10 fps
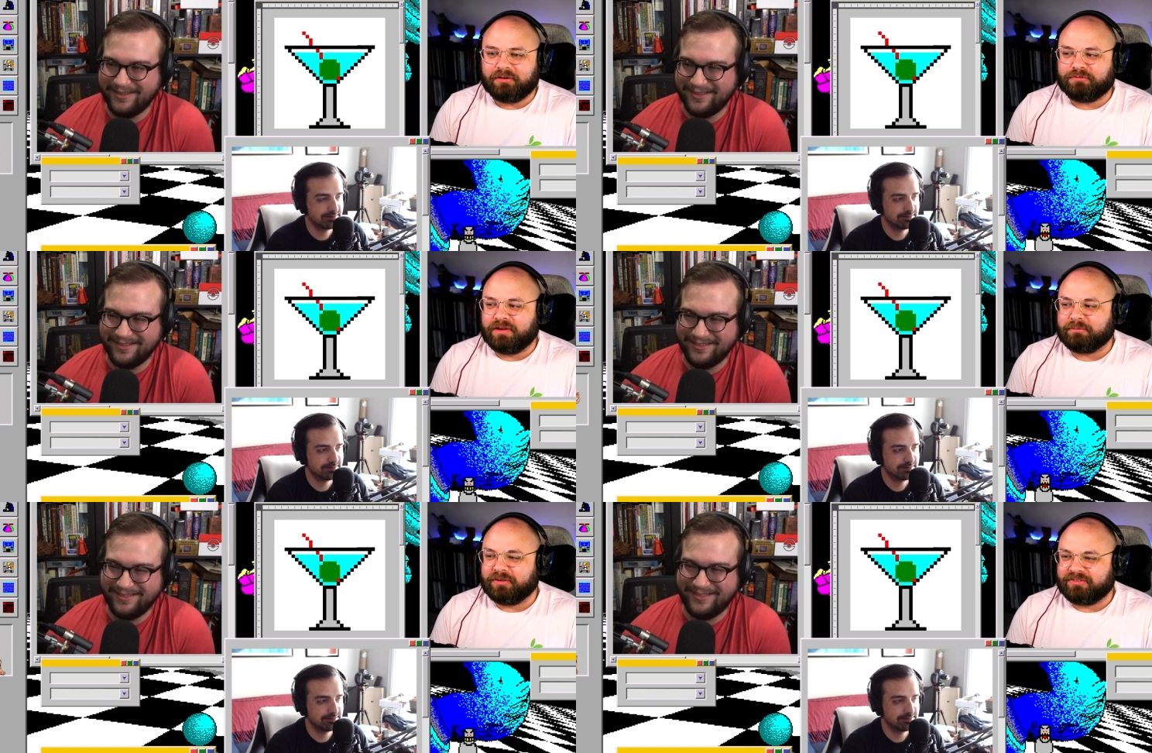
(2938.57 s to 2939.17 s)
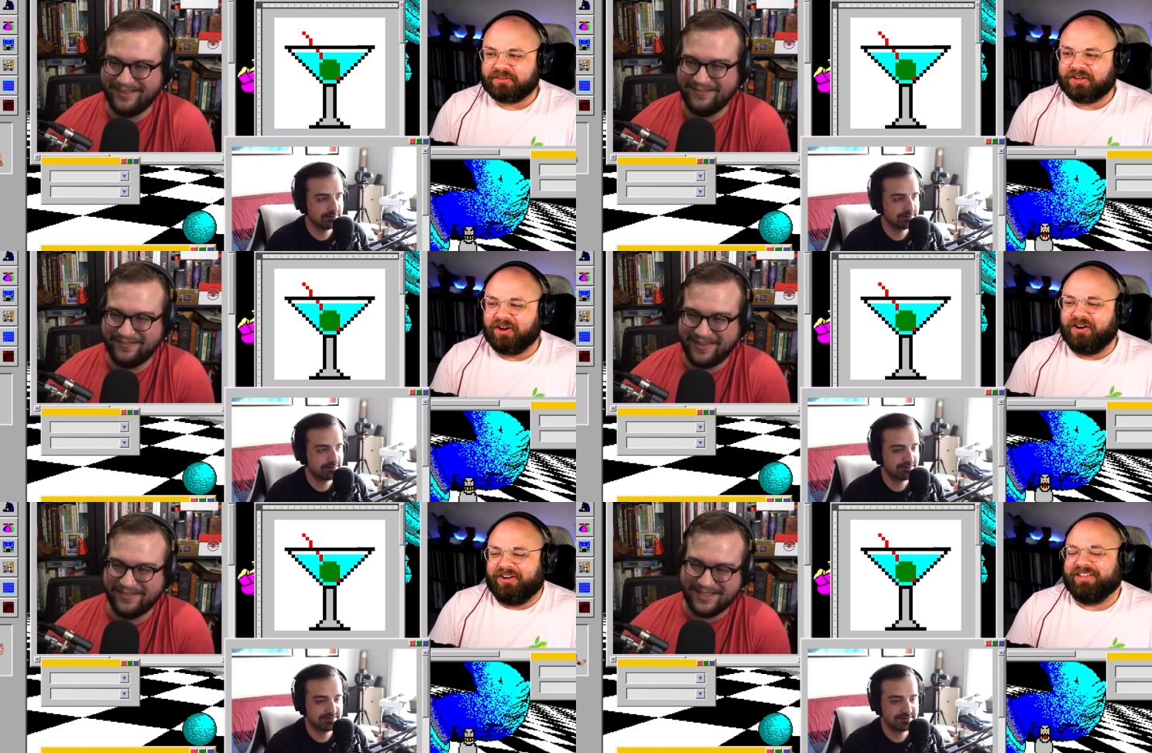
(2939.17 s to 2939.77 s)
Speaker 1: entire
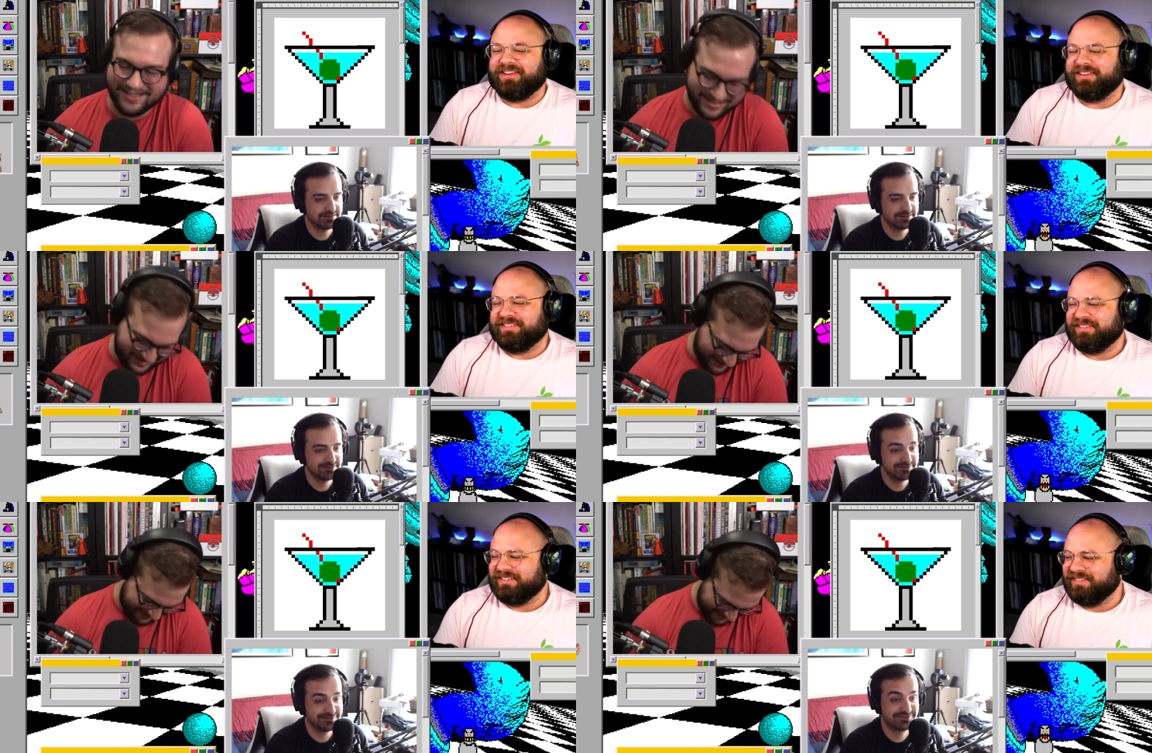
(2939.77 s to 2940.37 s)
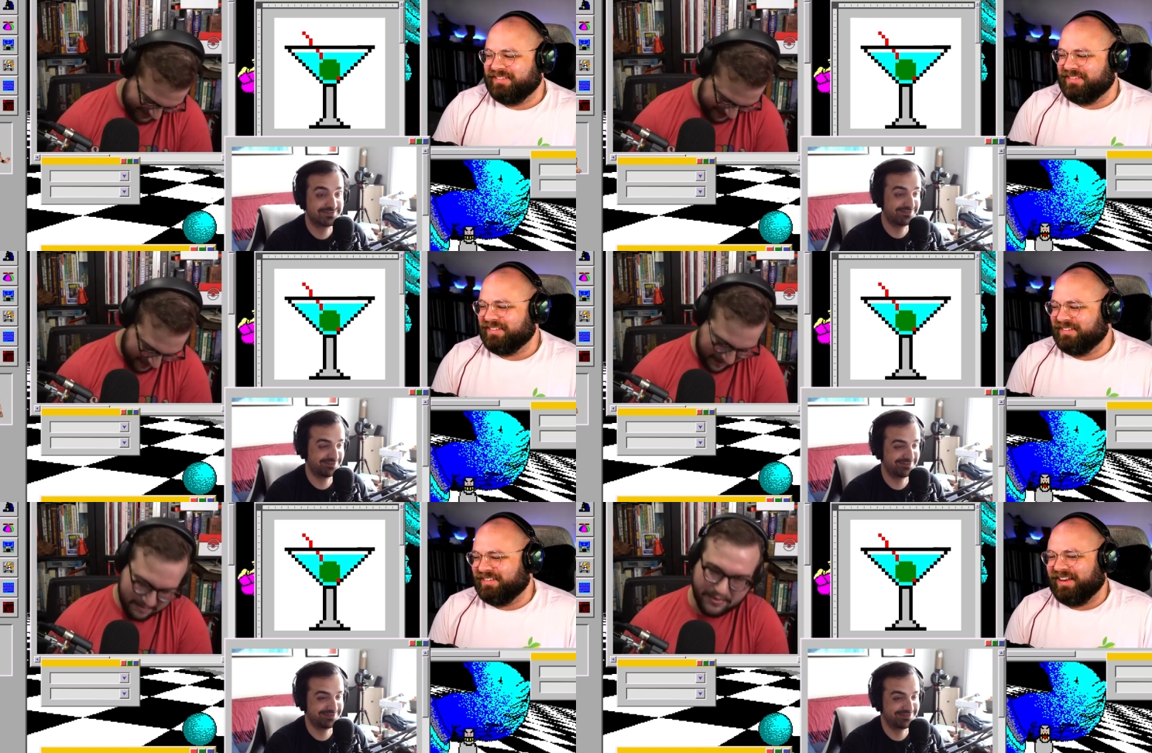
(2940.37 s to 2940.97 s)
family's gone.
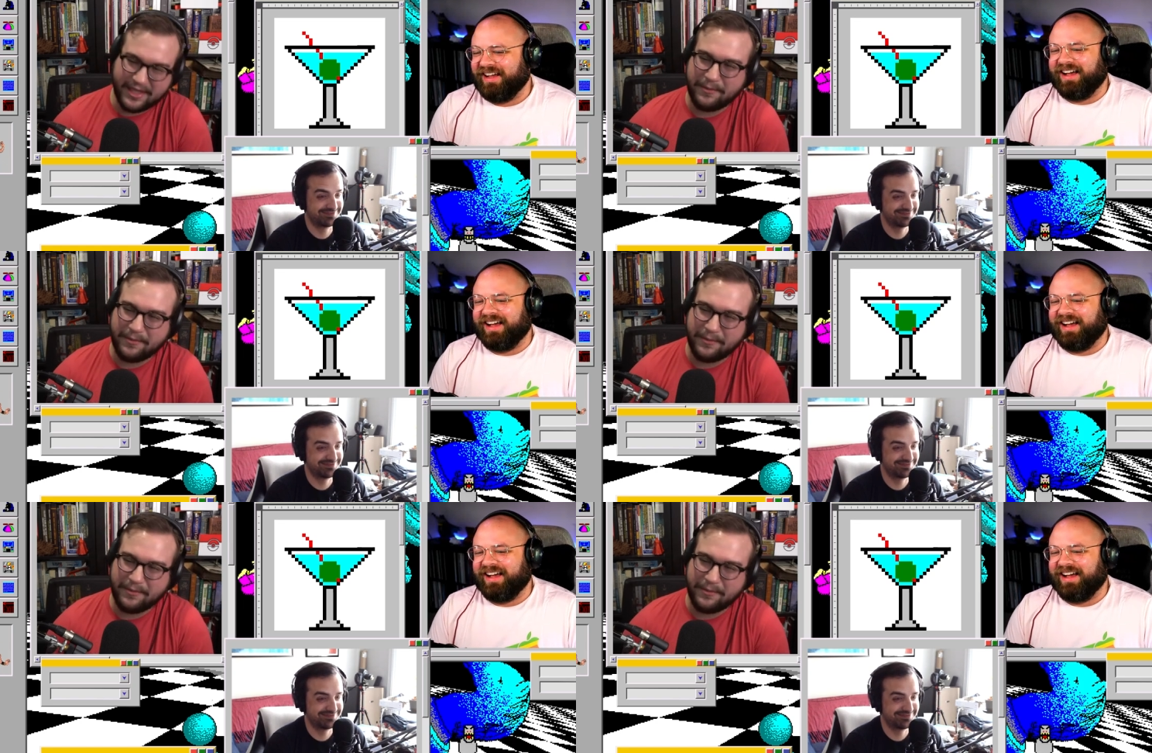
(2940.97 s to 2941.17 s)
but they